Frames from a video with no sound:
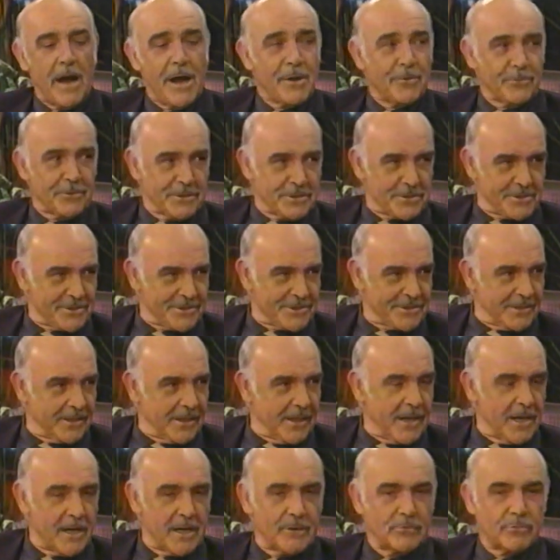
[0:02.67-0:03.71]
was
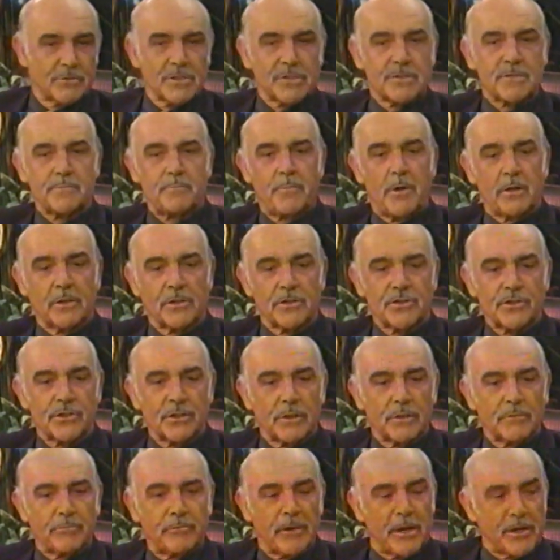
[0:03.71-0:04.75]
I was polishing
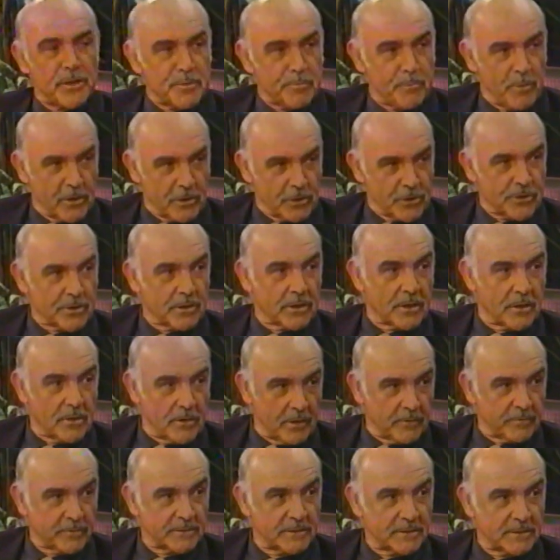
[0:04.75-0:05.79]
French polishing
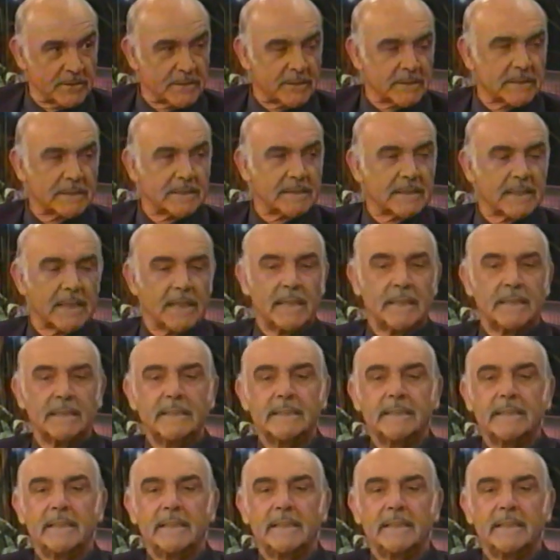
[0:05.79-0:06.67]
coffins, yeah. and uh,